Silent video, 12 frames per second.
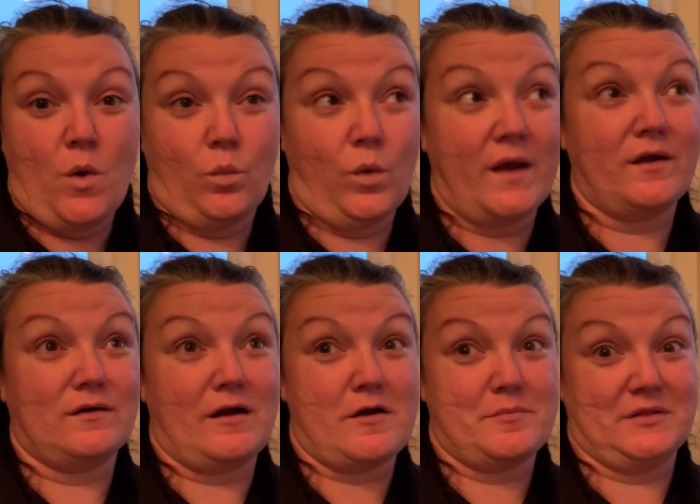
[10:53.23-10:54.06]
what are
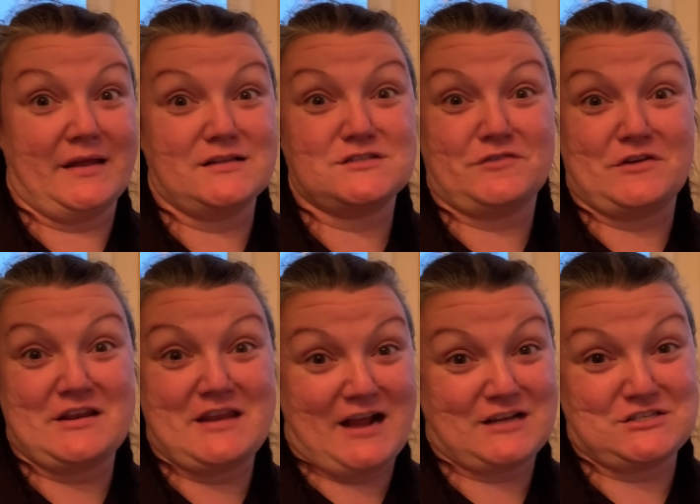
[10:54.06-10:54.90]
our plans for
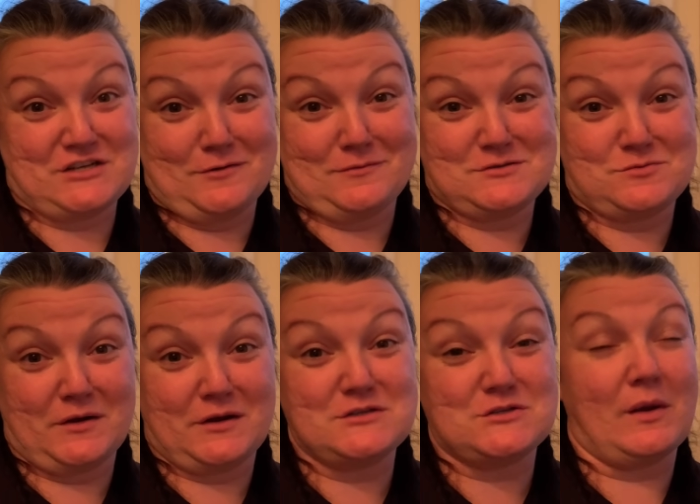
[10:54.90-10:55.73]
next year because we're
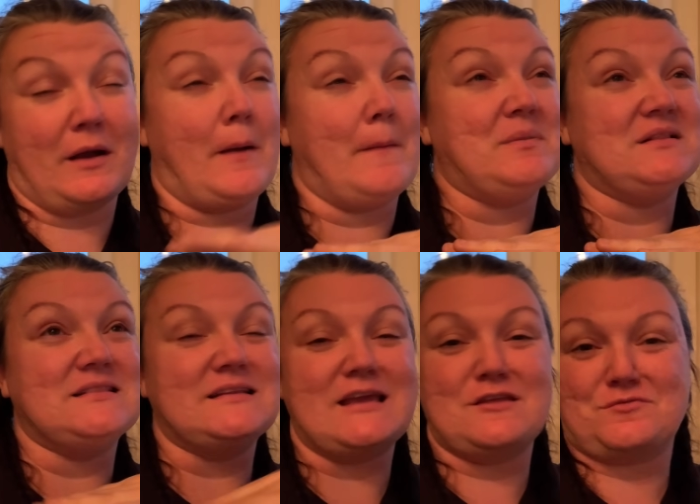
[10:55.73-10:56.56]
going to do a
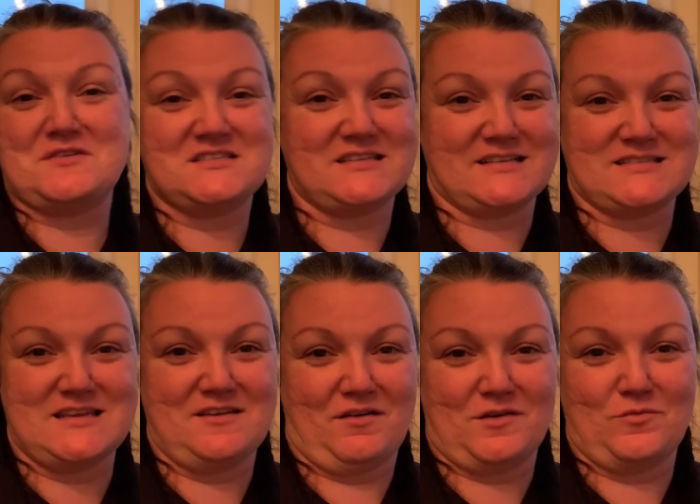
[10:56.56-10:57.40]
complete
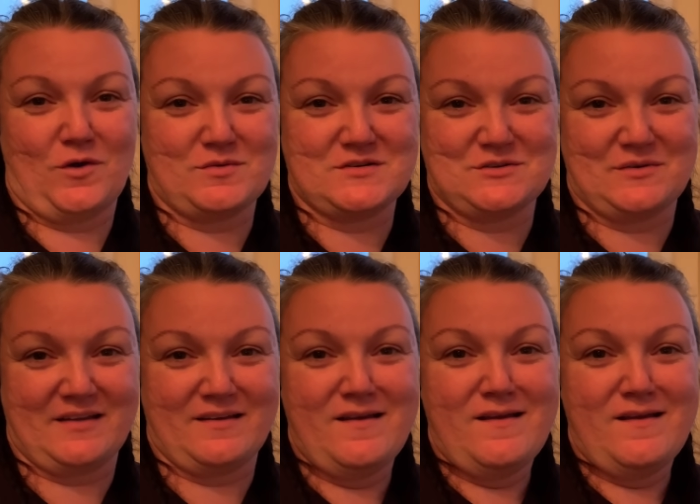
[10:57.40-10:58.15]
360 on what we're doing